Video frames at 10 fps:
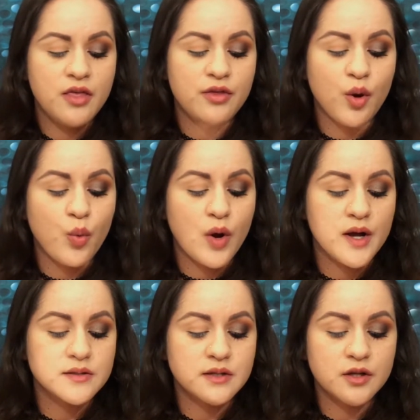There
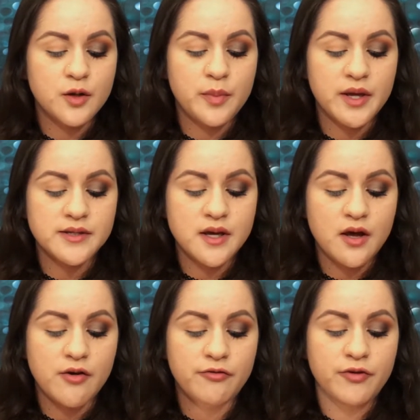was a little bit
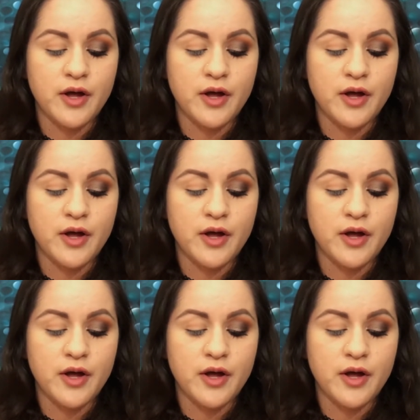of